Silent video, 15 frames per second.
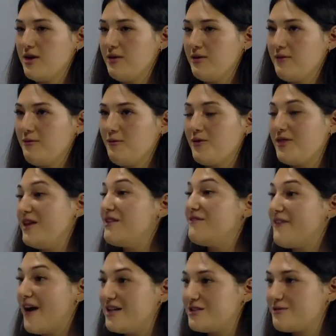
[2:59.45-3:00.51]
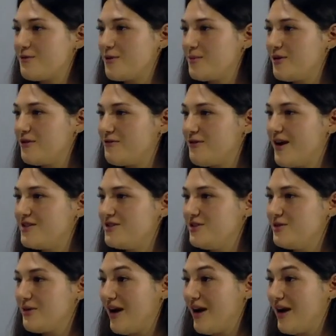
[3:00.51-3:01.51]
with the advice from your friend, you kind